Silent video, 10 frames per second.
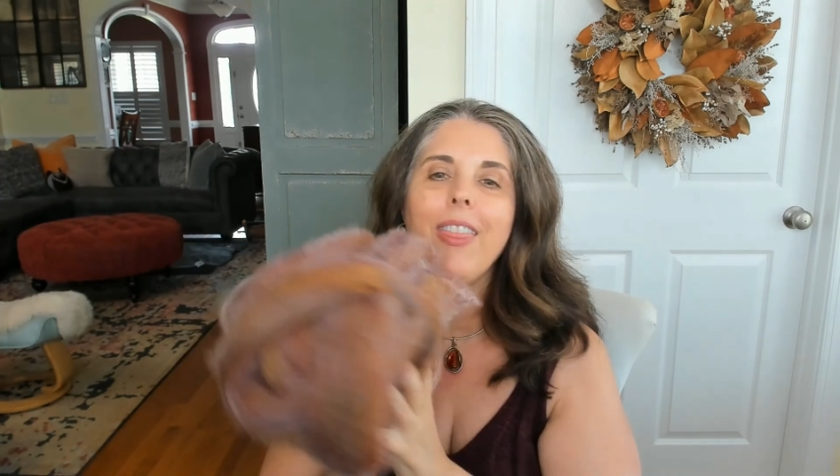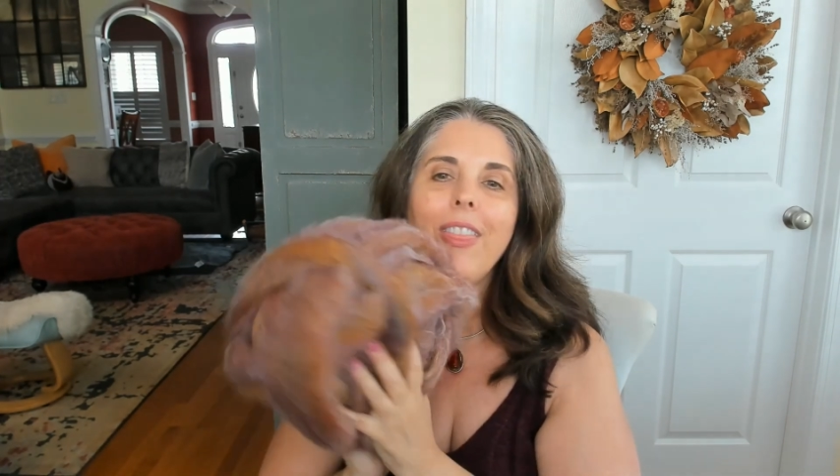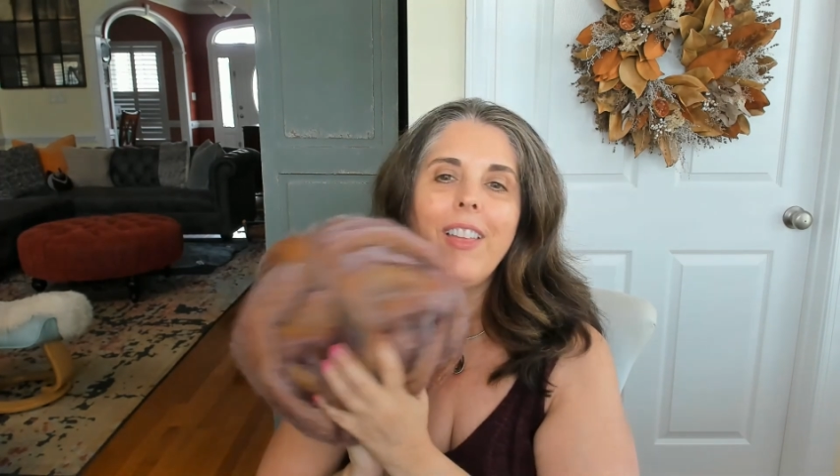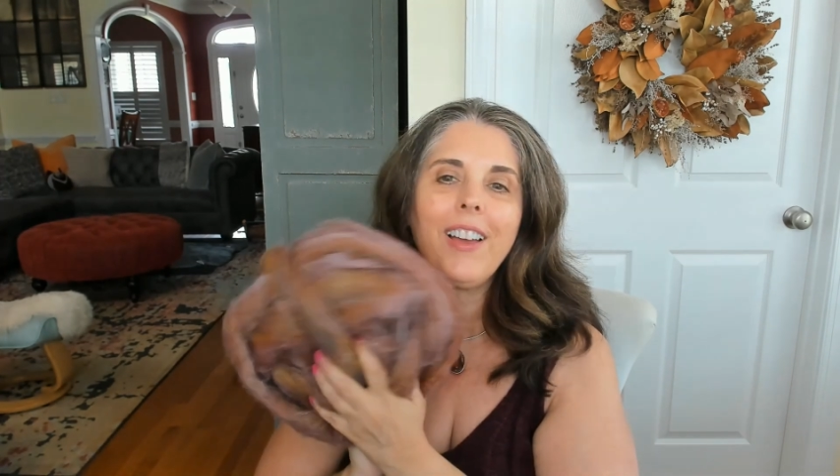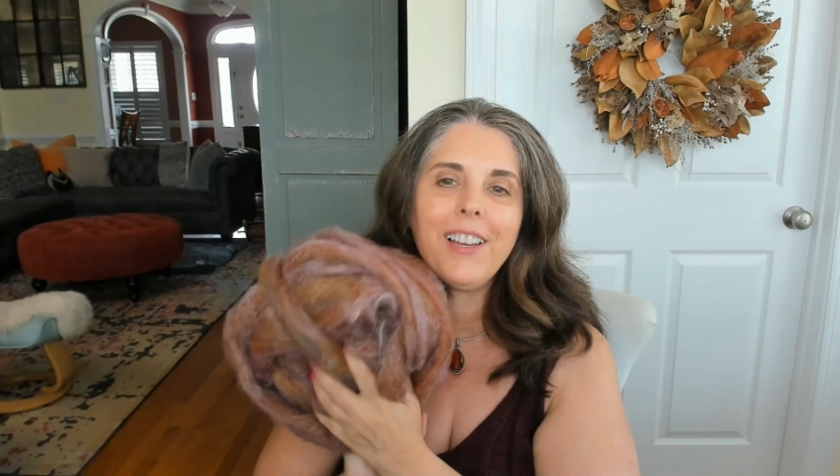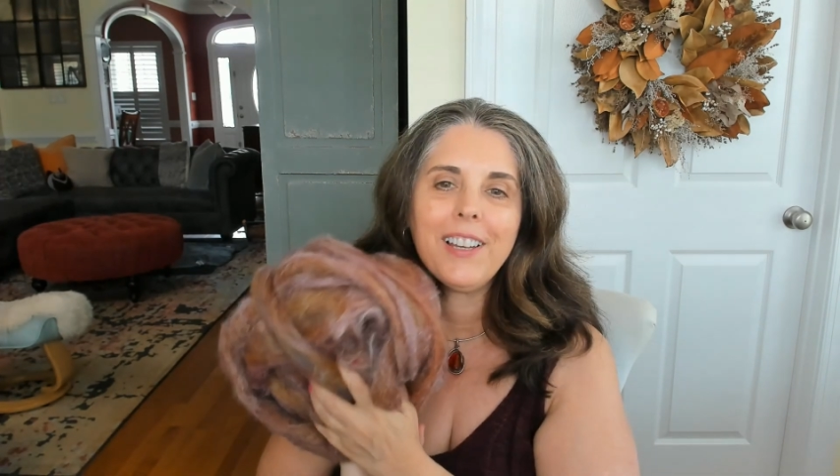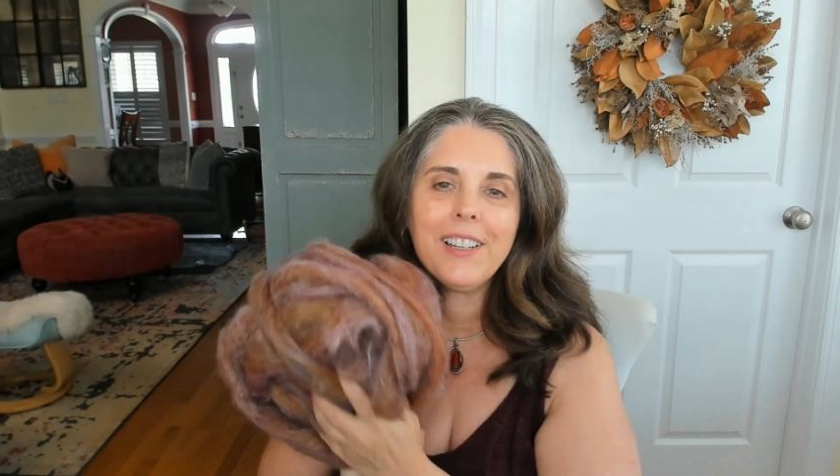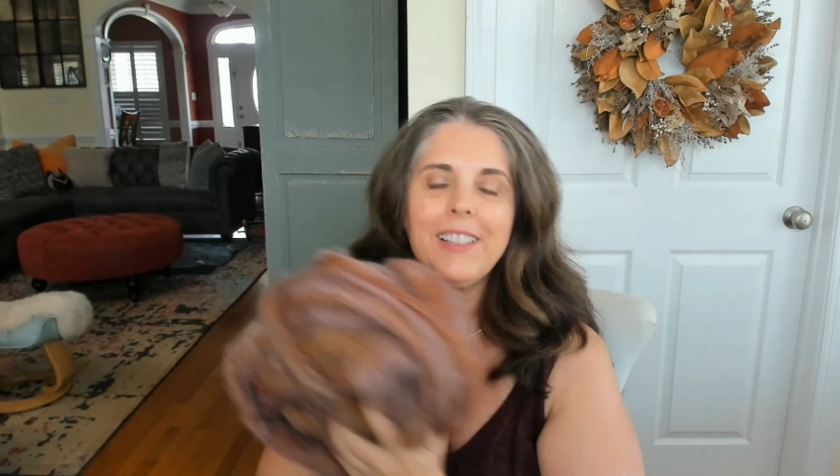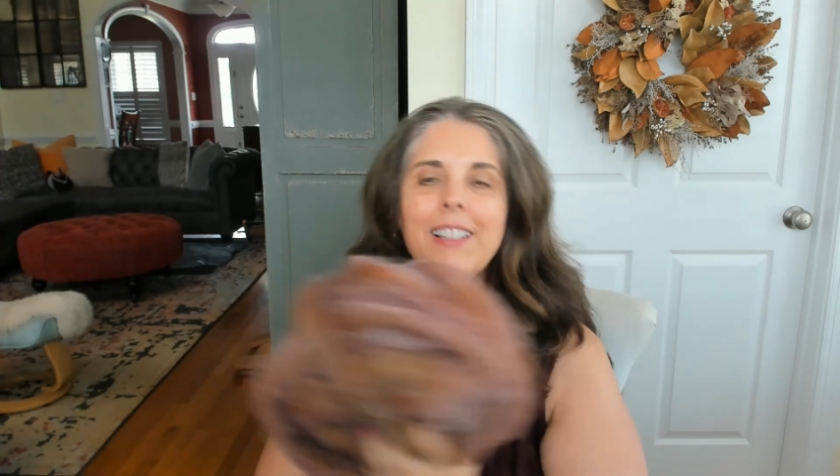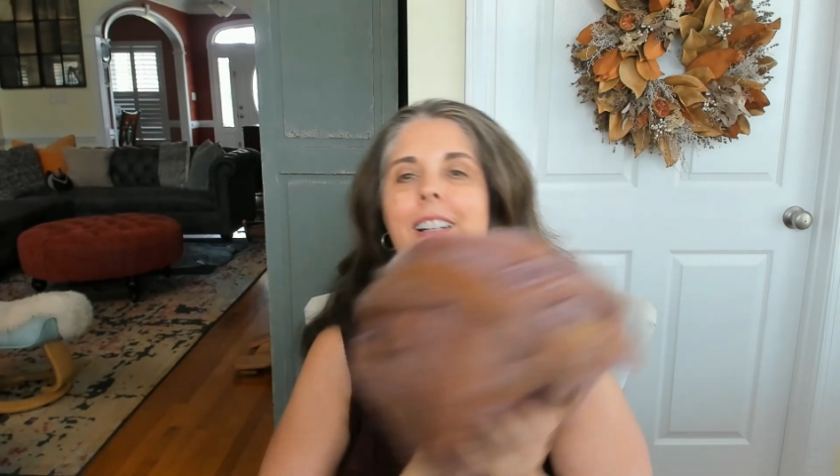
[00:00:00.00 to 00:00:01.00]
the
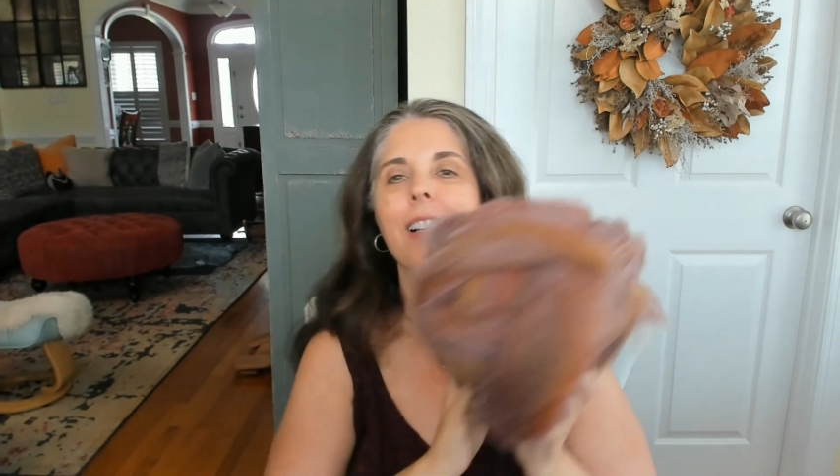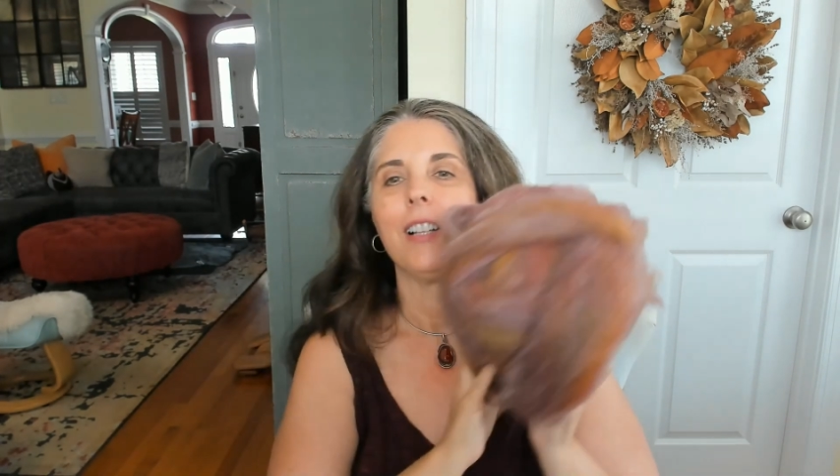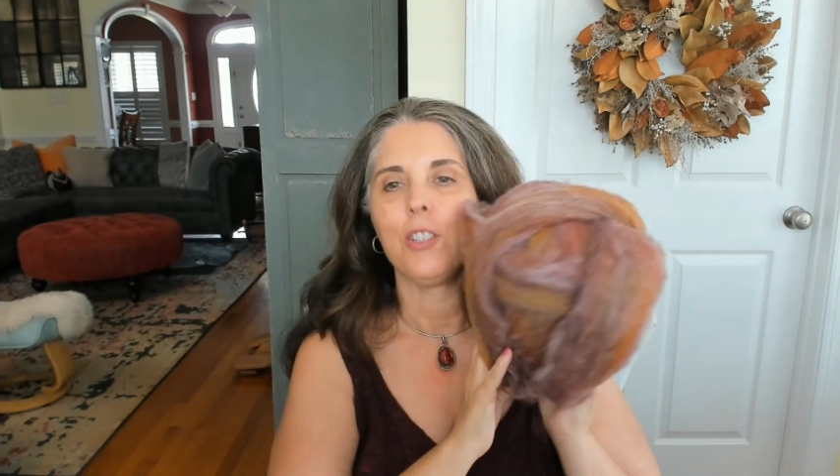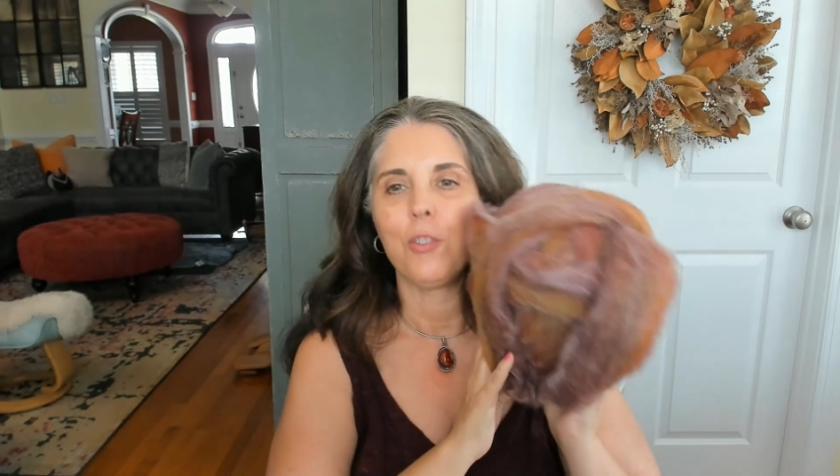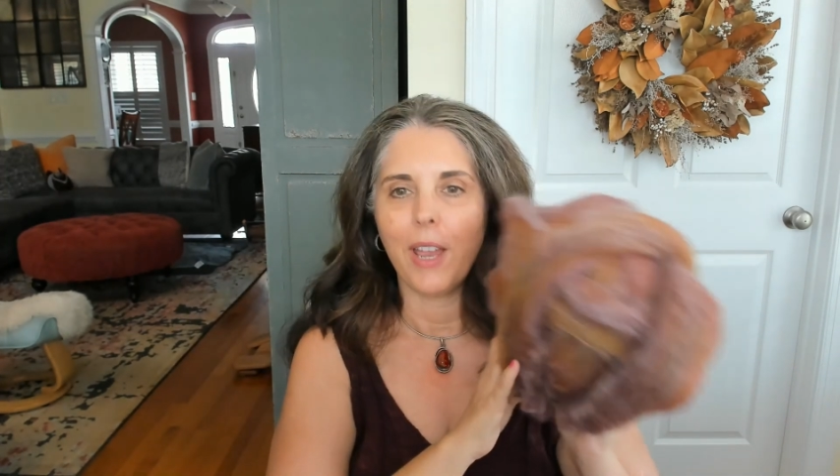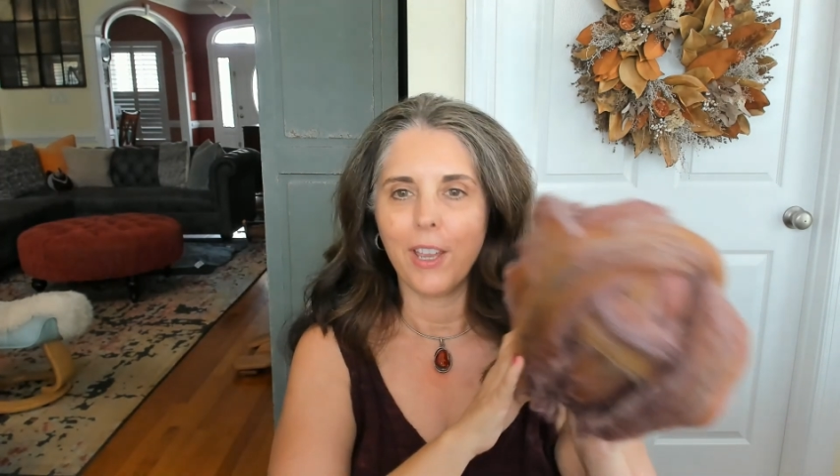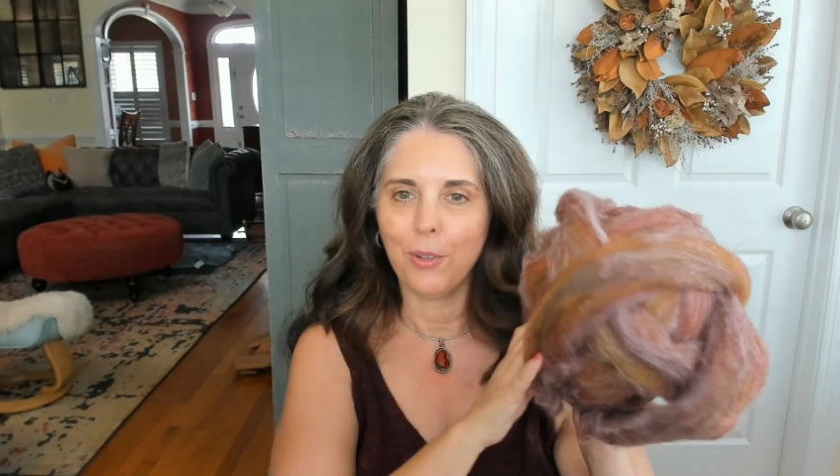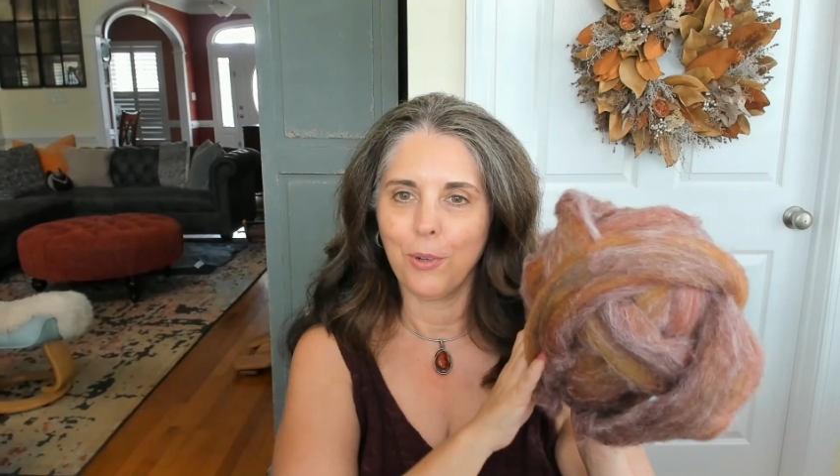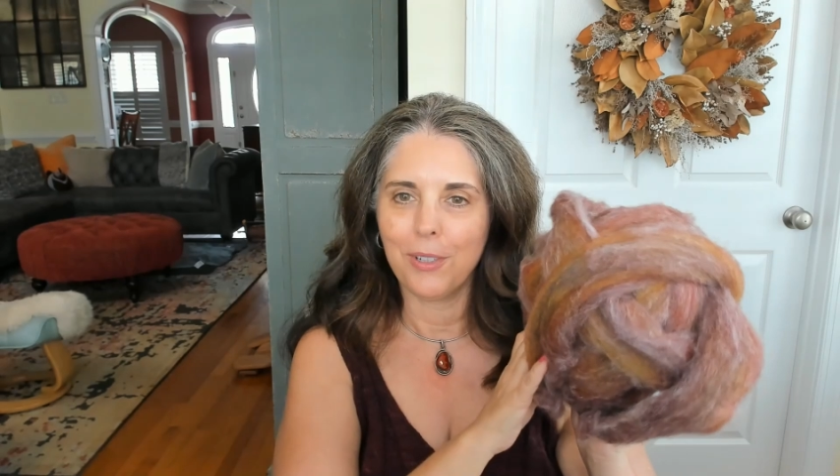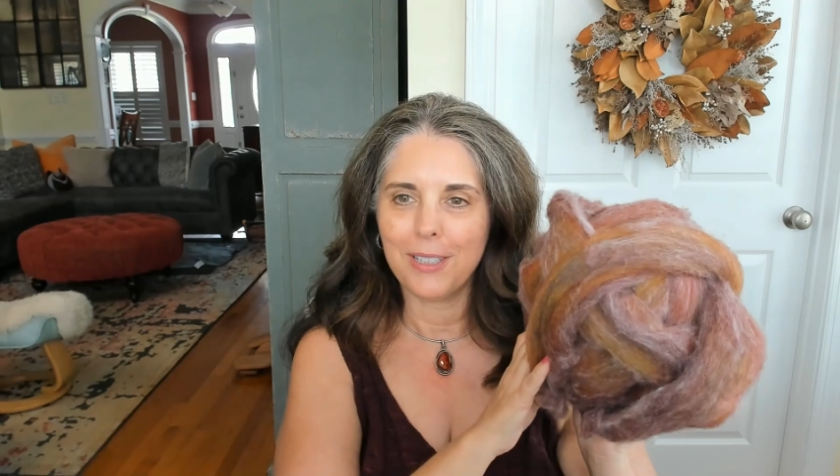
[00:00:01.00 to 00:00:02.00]
Dragon
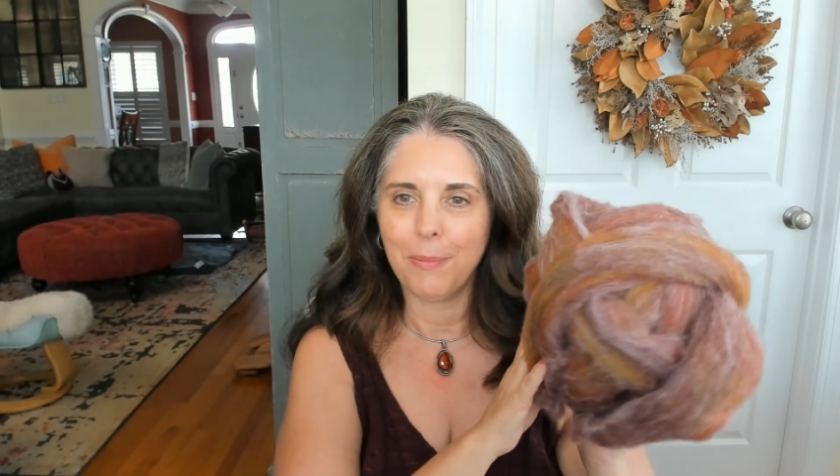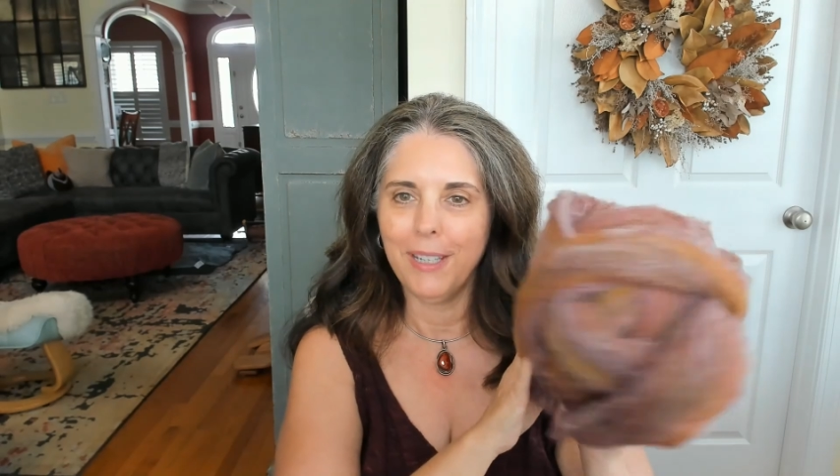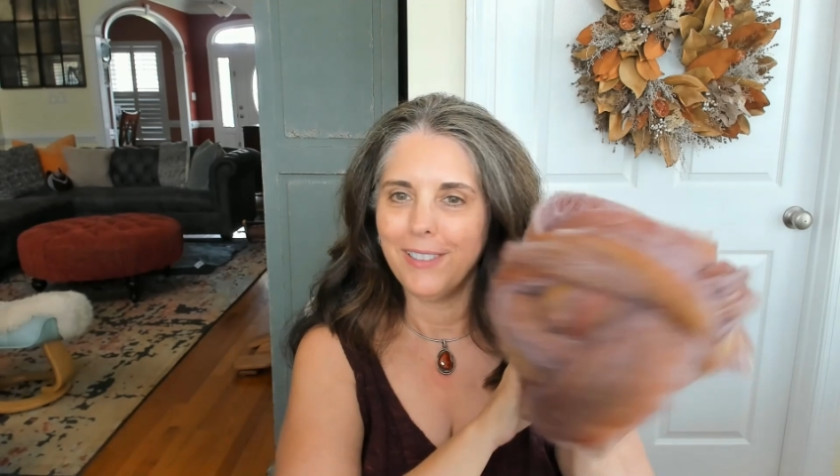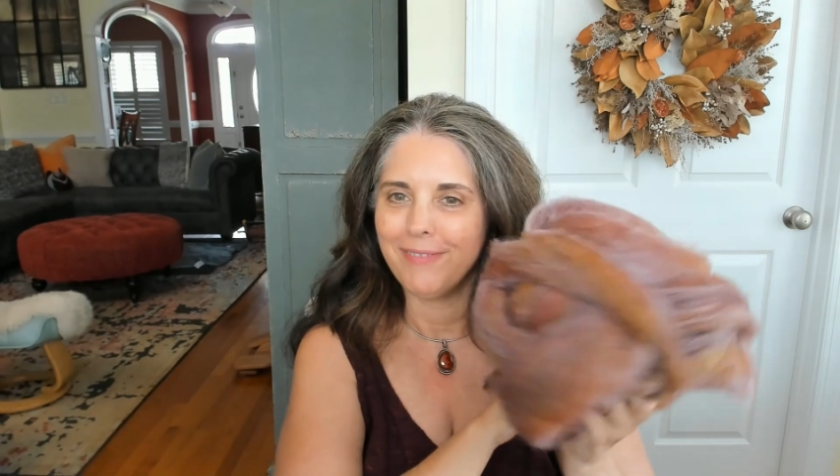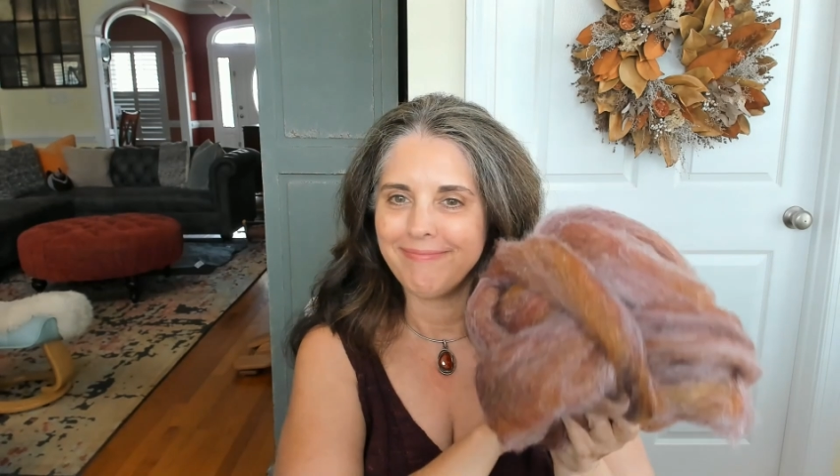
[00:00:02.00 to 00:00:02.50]
Hoard spin.